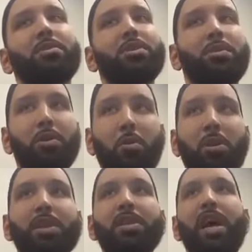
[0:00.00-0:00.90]
So
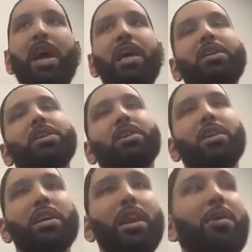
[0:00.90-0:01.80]
according to Aisha
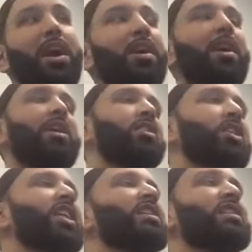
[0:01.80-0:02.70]
radiallahu anha, and
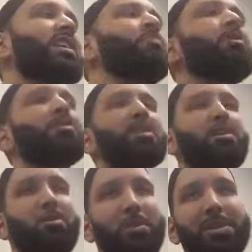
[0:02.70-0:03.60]
she is the most
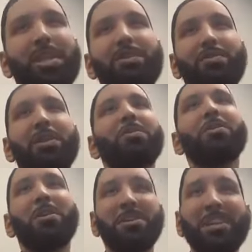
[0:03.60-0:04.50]
authoritative
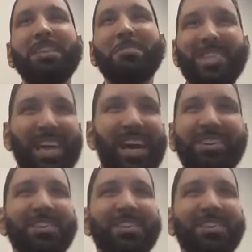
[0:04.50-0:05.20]
figure on these masail,